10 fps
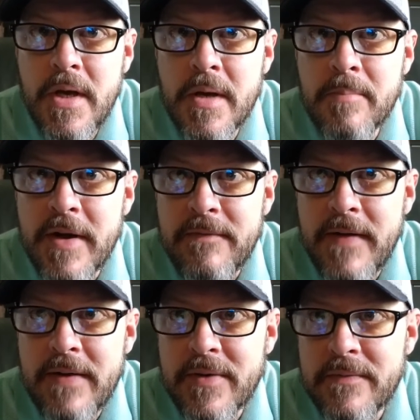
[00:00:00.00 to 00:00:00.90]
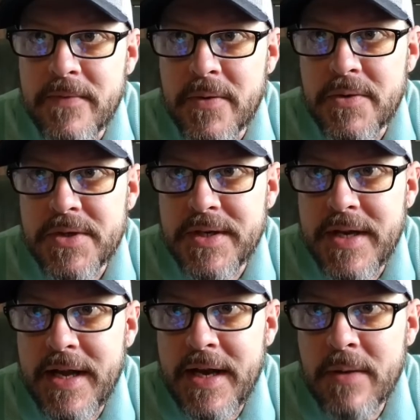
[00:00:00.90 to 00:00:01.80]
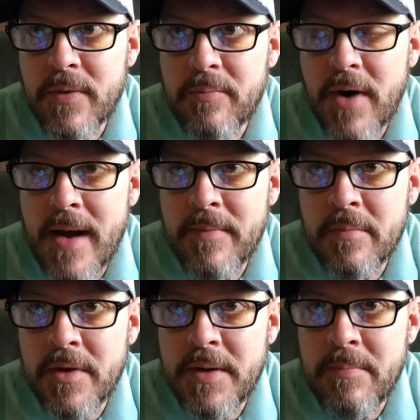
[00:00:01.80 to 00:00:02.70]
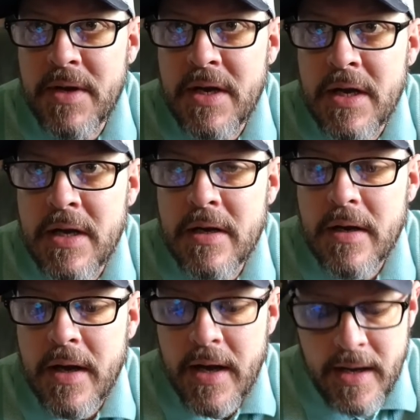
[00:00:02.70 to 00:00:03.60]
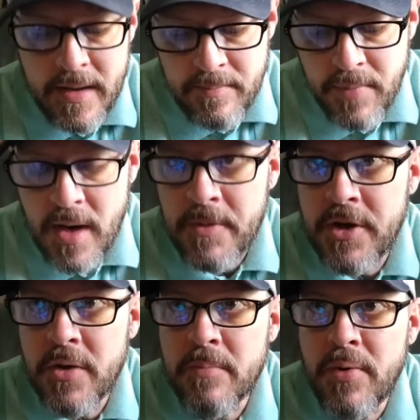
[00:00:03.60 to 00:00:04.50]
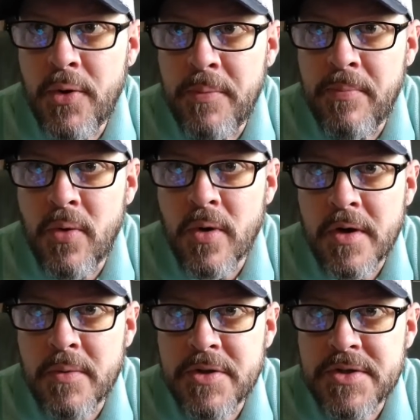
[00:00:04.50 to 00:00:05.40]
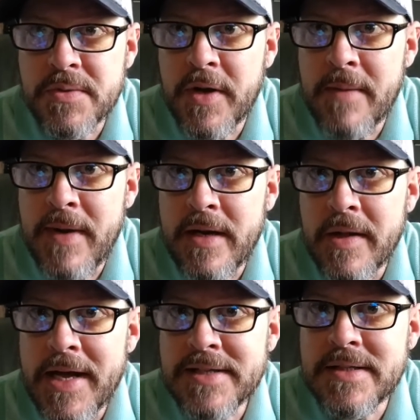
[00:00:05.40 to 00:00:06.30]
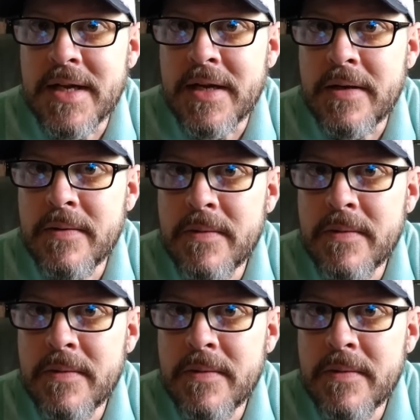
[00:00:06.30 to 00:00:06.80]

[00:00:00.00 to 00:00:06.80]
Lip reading: My favorite food today would probably be barbecued pulled pork, which is what I made last night.